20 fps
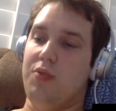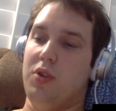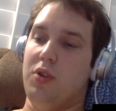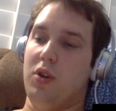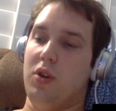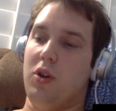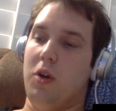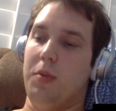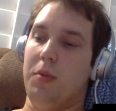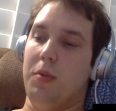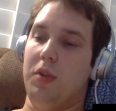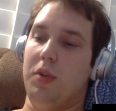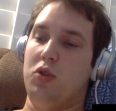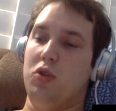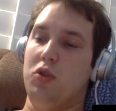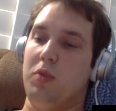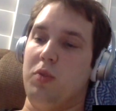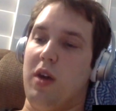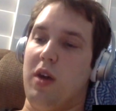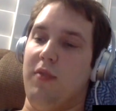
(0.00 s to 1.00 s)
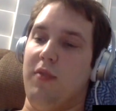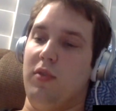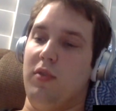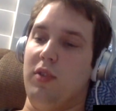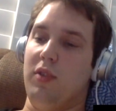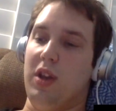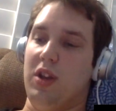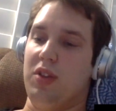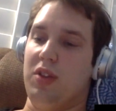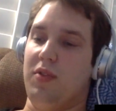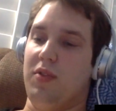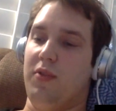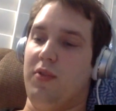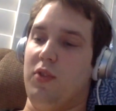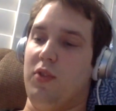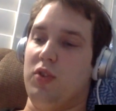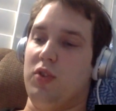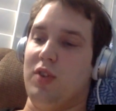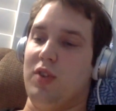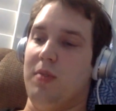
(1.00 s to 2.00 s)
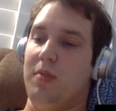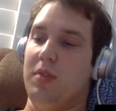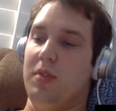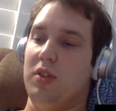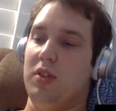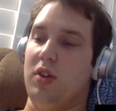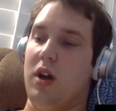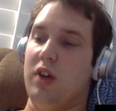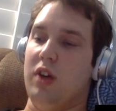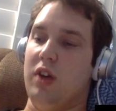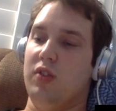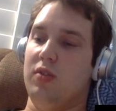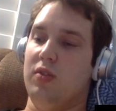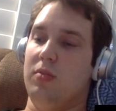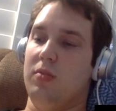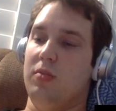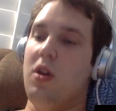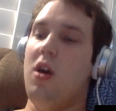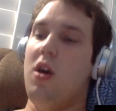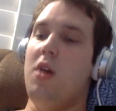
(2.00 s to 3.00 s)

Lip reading: you can call me a douchebag for liking the first album. It's awesome.